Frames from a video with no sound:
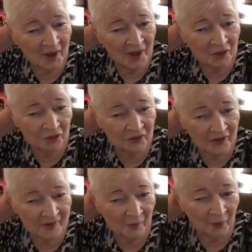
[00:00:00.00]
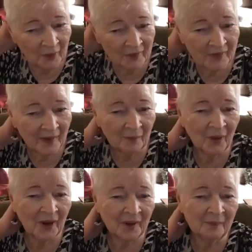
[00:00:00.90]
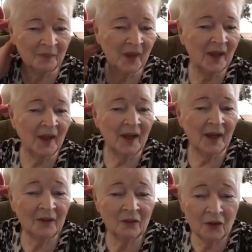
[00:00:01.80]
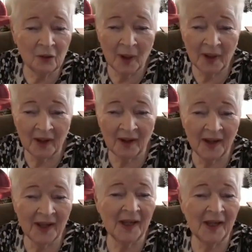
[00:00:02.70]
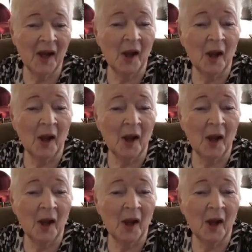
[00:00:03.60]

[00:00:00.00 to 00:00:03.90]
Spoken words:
mind just didn't work that way. And so I